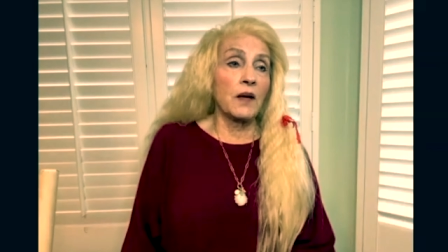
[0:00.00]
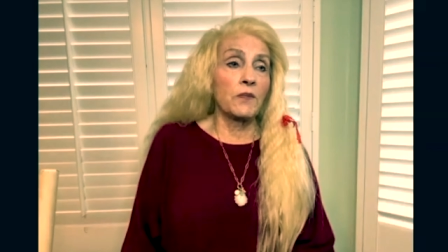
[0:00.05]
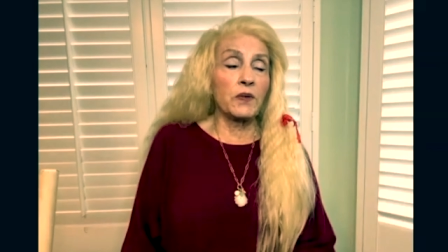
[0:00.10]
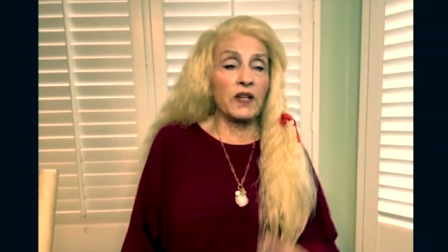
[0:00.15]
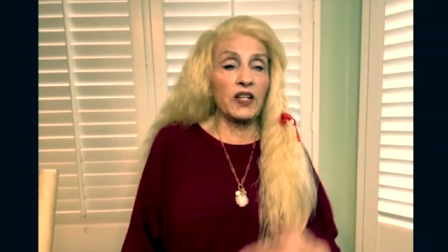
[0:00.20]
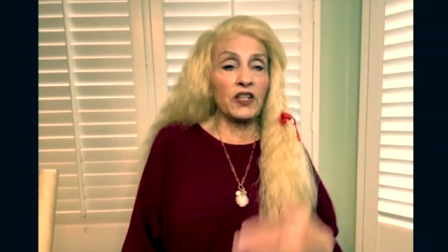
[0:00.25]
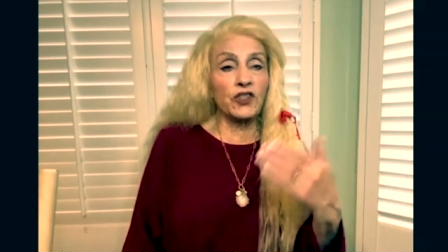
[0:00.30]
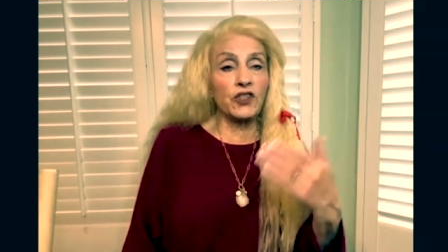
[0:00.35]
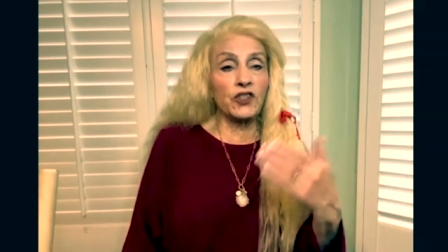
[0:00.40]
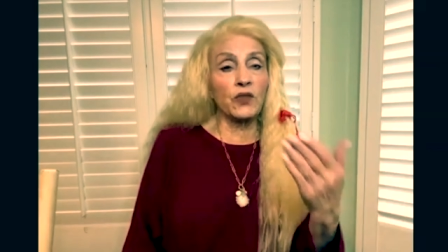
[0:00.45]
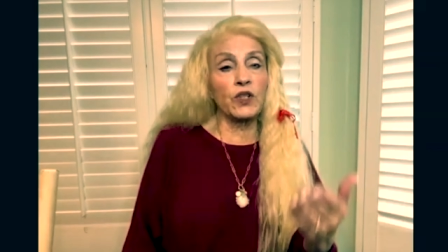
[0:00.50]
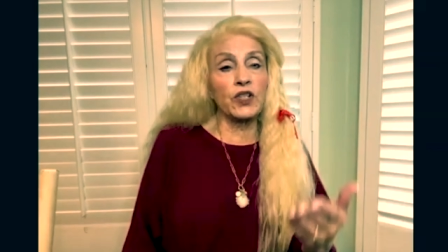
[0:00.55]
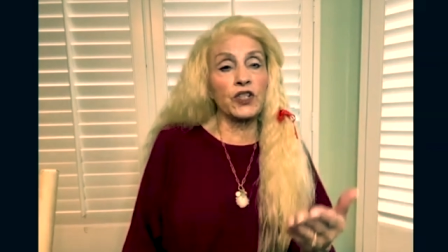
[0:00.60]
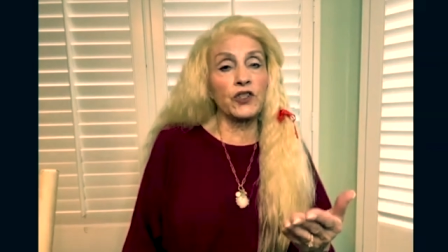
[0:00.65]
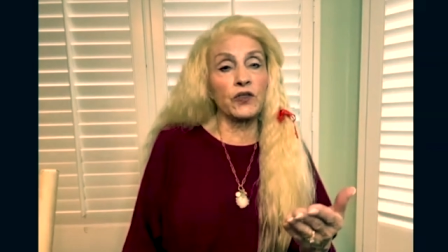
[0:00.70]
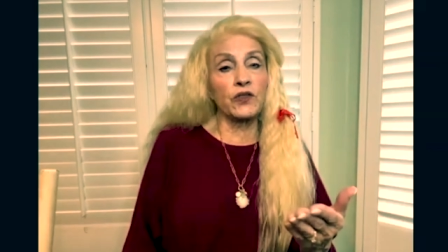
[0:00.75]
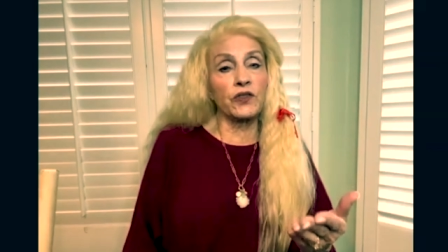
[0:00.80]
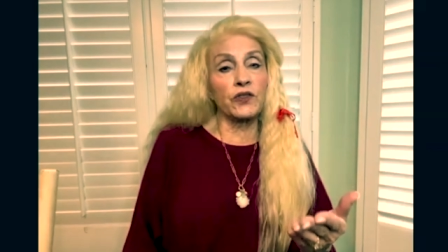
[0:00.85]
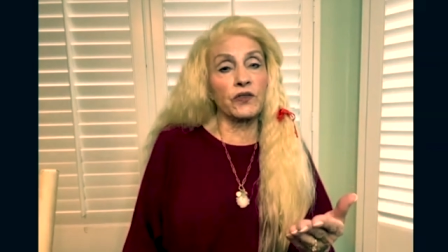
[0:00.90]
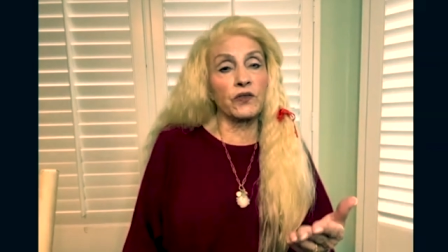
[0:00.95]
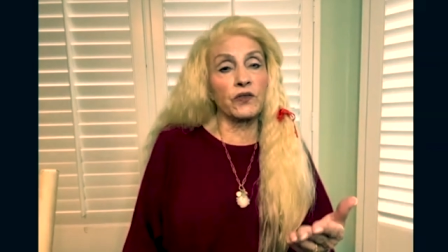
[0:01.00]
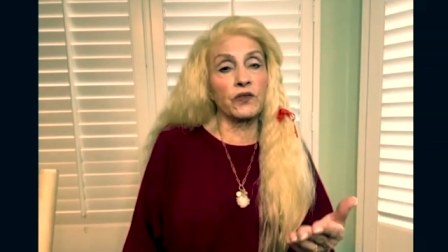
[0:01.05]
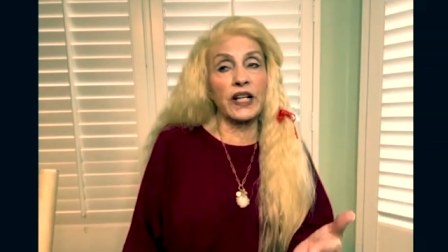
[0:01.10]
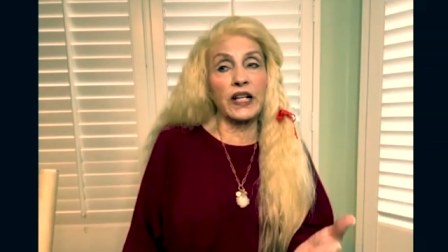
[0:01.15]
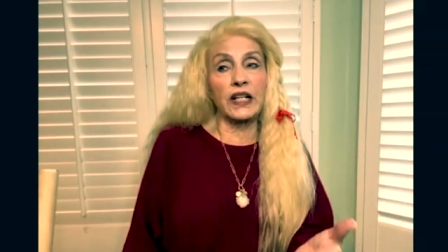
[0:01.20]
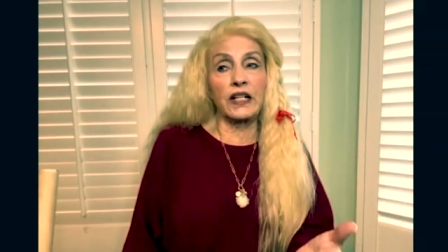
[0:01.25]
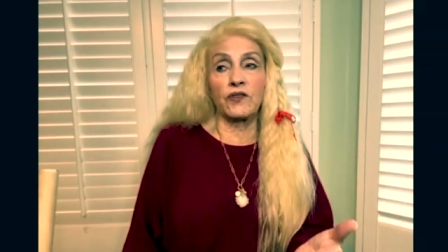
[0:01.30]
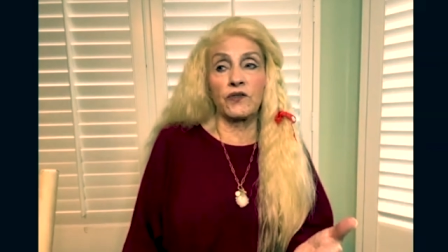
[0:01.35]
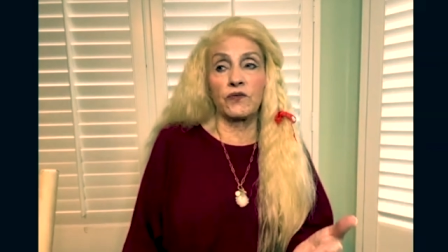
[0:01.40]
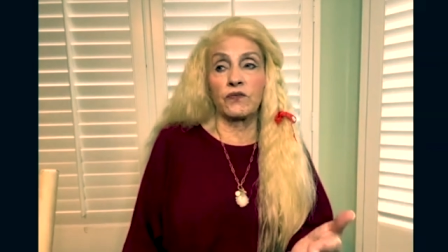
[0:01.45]
But make sure what you, your threat
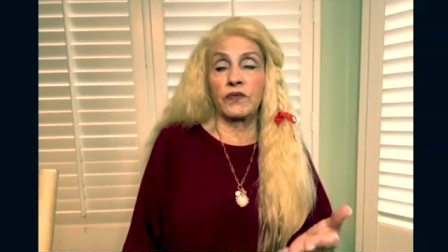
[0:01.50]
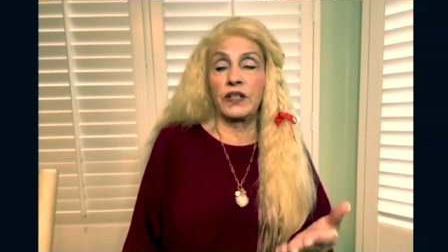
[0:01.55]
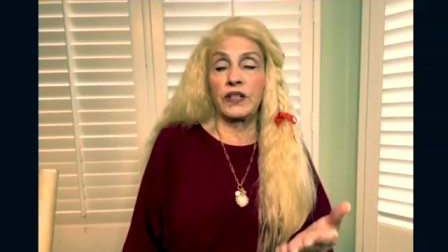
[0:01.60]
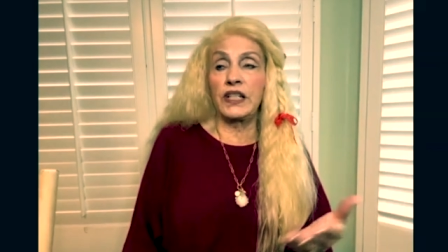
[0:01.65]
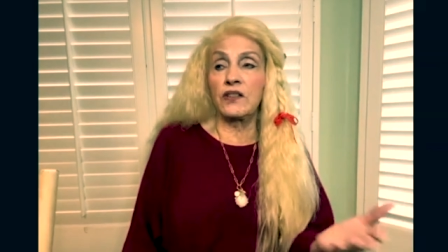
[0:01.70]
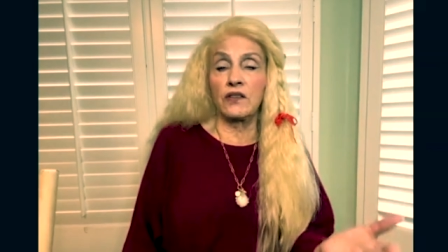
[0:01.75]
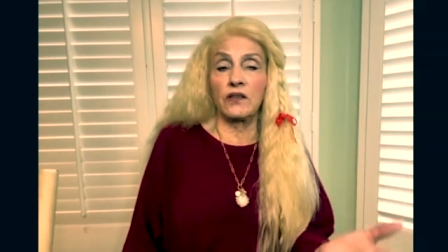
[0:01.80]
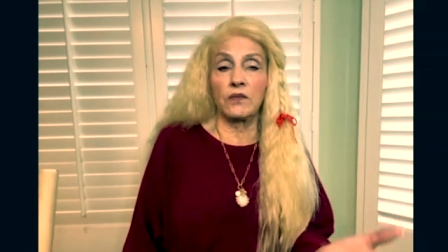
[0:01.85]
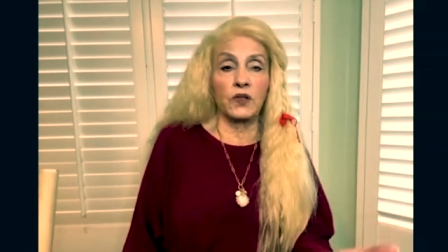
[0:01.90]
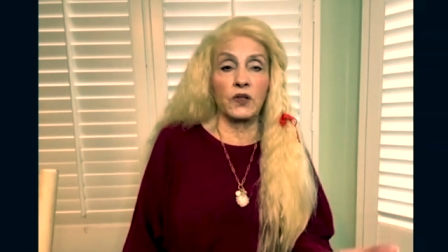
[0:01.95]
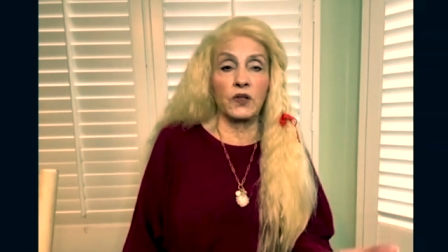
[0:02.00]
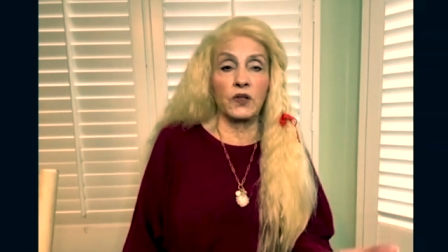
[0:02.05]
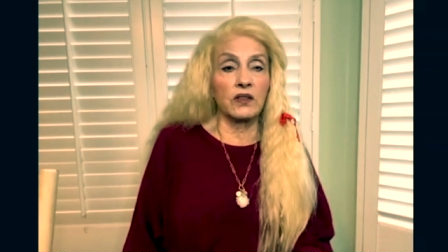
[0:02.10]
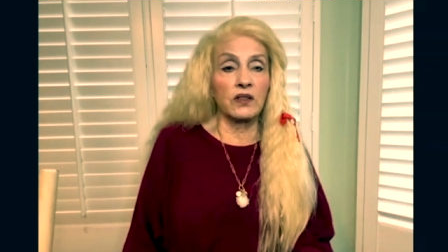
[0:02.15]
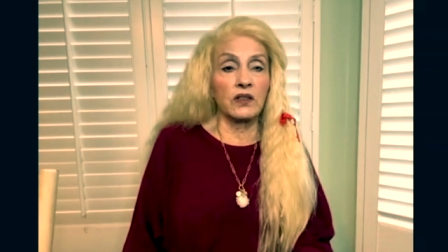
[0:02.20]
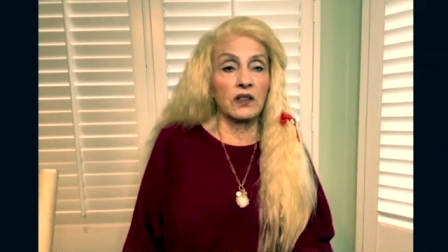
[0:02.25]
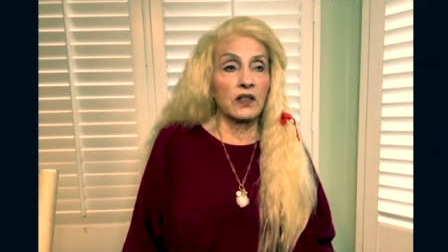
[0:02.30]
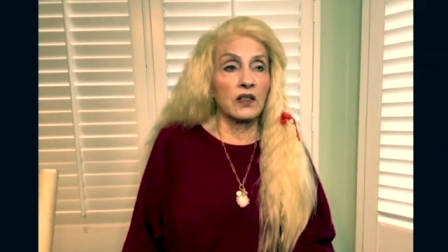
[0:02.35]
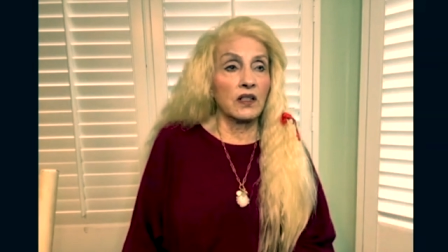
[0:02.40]
is reasonable.